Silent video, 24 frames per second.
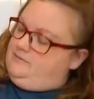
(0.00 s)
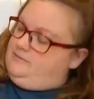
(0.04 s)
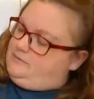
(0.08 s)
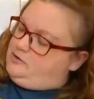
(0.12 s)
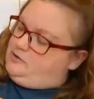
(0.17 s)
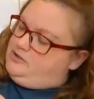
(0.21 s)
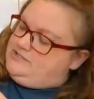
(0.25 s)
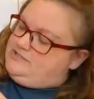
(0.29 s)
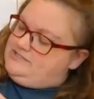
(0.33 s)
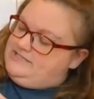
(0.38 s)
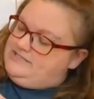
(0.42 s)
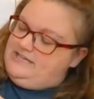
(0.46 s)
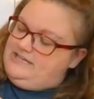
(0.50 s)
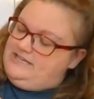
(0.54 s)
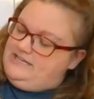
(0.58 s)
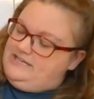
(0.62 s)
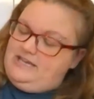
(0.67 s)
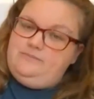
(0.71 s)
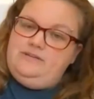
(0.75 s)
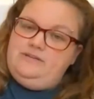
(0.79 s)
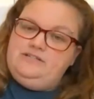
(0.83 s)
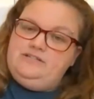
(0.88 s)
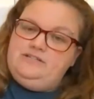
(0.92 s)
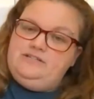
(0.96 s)
Christy had
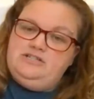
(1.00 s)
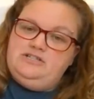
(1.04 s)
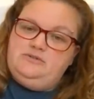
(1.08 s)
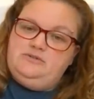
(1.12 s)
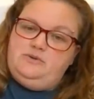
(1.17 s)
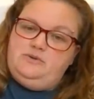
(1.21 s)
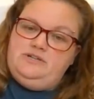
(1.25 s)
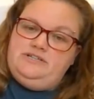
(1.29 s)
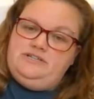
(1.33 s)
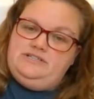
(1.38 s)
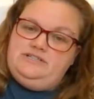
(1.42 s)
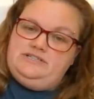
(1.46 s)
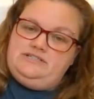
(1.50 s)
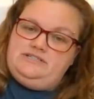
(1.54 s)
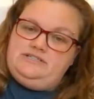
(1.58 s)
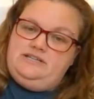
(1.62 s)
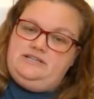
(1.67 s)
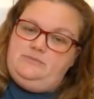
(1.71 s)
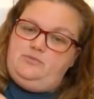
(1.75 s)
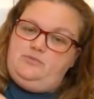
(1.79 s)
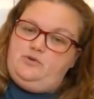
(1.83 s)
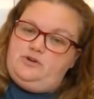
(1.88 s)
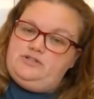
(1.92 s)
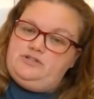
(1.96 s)
mentioned, was the
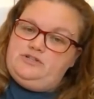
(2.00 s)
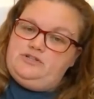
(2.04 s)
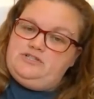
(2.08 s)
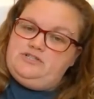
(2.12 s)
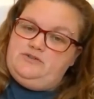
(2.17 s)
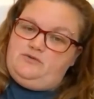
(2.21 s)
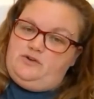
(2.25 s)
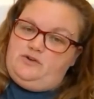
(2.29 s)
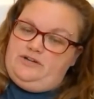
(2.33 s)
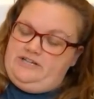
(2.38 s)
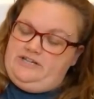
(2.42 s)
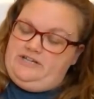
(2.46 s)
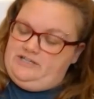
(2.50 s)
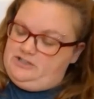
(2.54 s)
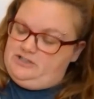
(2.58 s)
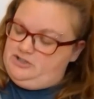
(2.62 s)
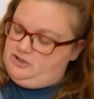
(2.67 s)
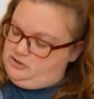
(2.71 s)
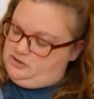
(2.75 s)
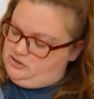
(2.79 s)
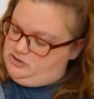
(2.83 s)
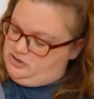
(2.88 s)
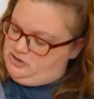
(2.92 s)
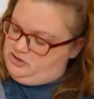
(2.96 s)
importance of reading to
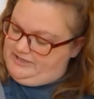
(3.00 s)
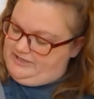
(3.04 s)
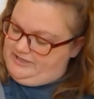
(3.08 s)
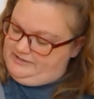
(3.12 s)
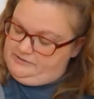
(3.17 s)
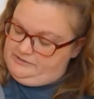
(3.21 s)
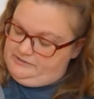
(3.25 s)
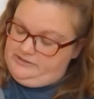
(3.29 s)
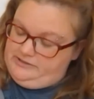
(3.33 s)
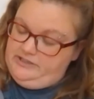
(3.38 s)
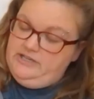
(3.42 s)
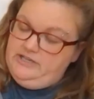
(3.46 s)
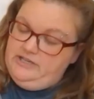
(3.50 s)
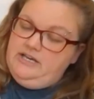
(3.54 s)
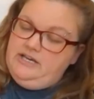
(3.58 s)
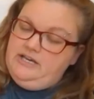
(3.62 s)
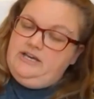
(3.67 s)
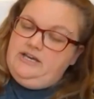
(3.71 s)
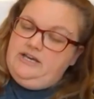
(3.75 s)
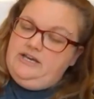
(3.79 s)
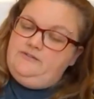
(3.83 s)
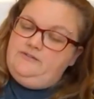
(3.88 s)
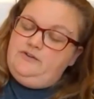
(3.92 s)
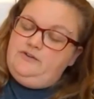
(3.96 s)
your child.
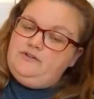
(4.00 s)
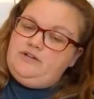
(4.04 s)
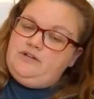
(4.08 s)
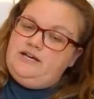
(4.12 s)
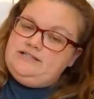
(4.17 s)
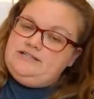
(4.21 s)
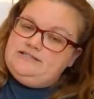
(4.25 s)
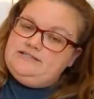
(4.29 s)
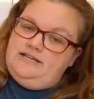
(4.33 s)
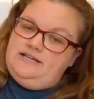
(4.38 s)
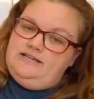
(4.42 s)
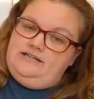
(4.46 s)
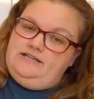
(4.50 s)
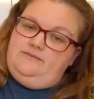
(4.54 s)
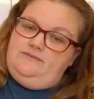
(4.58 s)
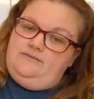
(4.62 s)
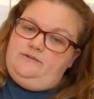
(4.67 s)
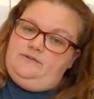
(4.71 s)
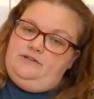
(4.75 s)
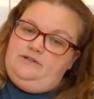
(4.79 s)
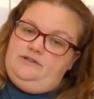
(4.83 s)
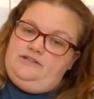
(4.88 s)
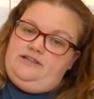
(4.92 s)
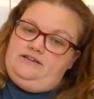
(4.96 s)
If you've not signed up
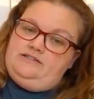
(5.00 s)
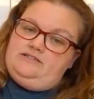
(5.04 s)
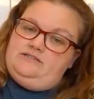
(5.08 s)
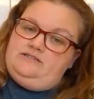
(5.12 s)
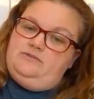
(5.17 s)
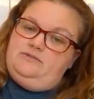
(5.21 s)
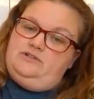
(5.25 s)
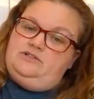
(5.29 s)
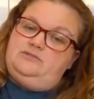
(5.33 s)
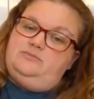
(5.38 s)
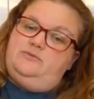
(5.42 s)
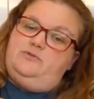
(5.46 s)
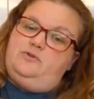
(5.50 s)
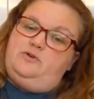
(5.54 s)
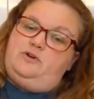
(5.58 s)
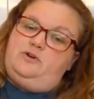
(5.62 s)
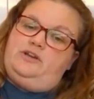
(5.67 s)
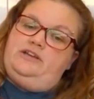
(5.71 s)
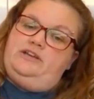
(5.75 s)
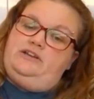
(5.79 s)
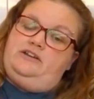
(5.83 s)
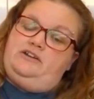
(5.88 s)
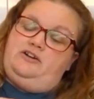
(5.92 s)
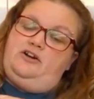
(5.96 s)
for the 1,000 Books Before
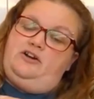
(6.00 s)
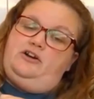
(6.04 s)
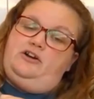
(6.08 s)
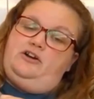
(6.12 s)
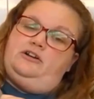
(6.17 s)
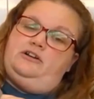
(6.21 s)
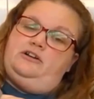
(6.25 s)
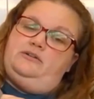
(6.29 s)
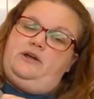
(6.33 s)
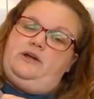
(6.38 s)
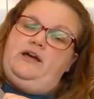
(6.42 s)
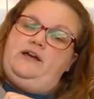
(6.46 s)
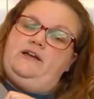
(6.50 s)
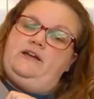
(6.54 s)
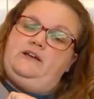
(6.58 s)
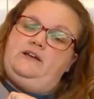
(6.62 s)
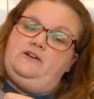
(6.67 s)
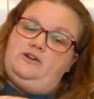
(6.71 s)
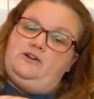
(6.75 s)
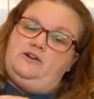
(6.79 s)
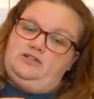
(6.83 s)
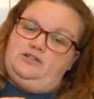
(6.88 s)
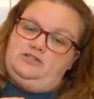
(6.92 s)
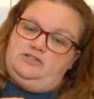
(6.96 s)
Kindergarten, I
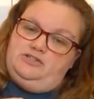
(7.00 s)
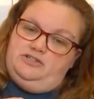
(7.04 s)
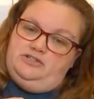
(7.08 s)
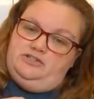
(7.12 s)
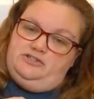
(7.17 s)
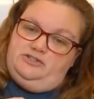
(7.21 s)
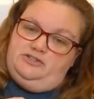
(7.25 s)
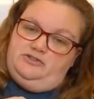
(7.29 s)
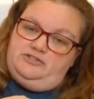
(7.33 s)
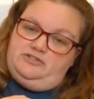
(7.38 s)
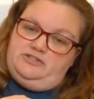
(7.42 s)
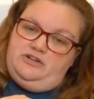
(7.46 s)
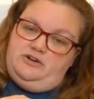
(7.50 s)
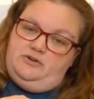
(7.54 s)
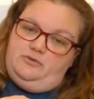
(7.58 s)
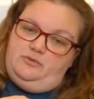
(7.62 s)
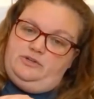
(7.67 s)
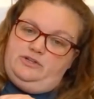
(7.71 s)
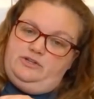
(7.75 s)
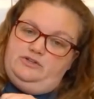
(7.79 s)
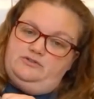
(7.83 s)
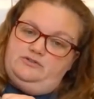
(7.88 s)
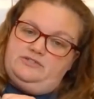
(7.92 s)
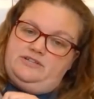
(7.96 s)
encourage you to do so.
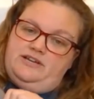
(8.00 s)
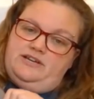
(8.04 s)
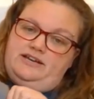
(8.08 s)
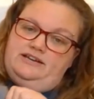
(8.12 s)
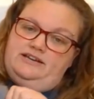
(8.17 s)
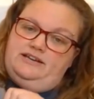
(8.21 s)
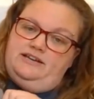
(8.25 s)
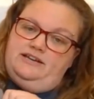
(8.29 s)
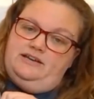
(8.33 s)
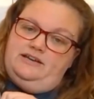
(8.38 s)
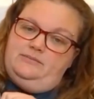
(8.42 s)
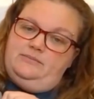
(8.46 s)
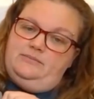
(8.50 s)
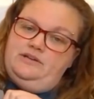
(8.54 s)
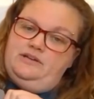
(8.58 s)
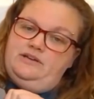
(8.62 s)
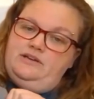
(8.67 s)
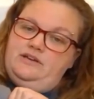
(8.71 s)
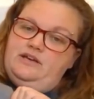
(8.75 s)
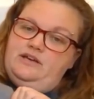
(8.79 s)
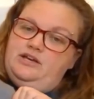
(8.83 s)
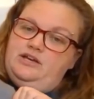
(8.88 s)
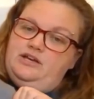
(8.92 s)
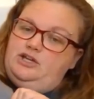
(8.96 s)
When you sign up,
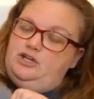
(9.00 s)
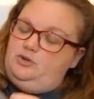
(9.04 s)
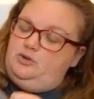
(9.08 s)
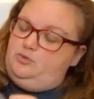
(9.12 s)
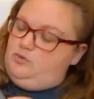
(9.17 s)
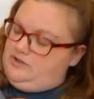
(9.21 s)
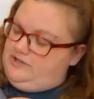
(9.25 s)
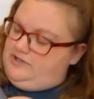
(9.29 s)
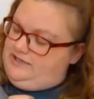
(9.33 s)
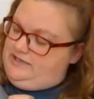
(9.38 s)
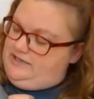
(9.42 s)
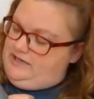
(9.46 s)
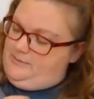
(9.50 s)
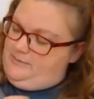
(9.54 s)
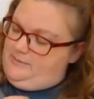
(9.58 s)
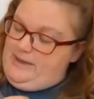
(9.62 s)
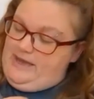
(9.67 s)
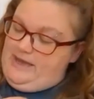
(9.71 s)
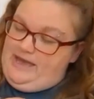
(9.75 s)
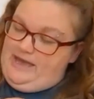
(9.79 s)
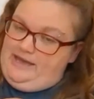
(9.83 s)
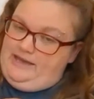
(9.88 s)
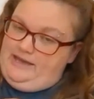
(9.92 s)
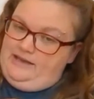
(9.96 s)
you will get a
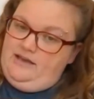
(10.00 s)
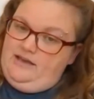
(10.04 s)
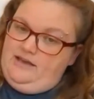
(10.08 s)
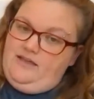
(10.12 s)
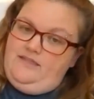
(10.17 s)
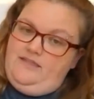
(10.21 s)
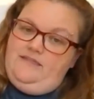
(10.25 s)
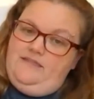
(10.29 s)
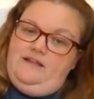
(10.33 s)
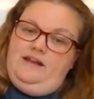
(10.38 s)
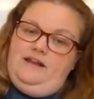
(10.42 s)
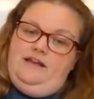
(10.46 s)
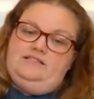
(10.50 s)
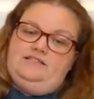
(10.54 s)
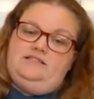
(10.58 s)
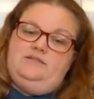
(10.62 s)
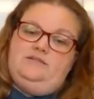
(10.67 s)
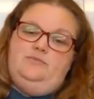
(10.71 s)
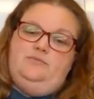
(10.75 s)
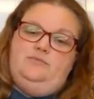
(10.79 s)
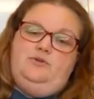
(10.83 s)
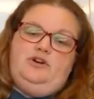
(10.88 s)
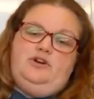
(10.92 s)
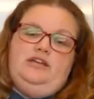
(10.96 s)
bag that has a
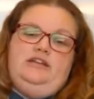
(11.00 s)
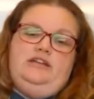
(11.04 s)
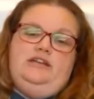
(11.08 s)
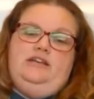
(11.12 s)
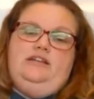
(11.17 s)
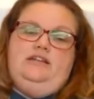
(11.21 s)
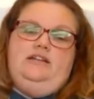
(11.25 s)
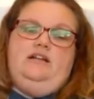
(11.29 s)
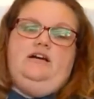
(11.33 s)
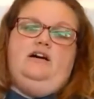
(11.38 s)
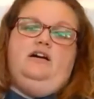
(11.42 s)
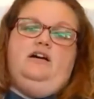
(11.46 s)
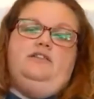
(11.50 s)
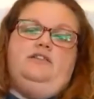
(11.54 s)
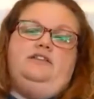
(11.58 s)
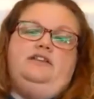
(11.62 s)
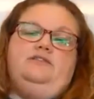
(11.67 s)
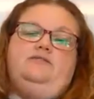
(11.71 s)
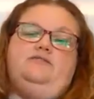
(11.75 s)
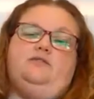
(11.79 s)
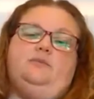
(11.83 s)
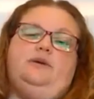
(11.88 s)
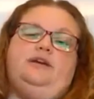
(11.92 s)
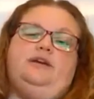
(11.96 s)
book in it, all the
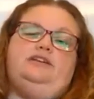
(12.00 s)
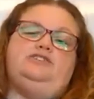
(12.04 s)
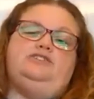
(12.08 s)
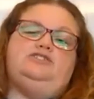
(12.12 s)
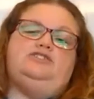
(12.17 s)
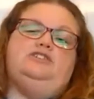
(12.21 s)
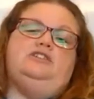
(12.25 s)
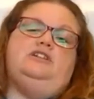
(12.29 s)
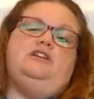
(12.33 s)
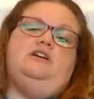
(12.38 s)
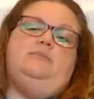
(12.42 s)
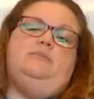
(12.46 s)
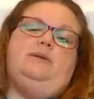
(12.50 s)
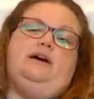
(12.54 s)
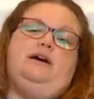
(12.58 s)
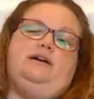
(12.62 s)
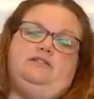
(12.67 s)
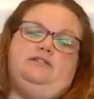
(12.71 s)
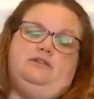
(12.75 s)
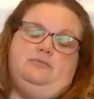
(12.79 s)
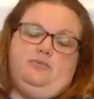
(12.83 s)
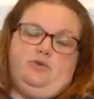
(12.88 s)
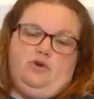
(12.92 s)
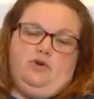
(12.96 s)
information
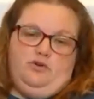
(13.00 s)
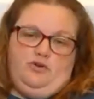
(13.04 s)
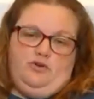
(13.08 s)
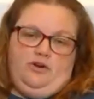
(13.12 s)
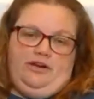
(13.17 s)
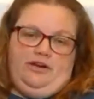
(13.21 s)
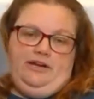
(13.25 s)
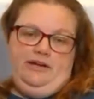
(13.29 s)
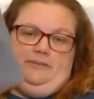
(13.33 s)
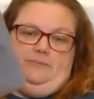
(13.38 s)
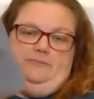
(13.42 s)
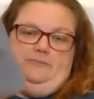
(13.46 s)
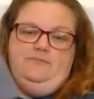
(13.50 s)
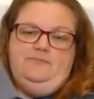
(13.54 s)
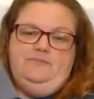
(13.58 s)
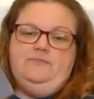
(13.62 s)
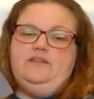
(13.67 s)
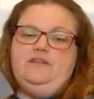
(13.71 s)
about the program.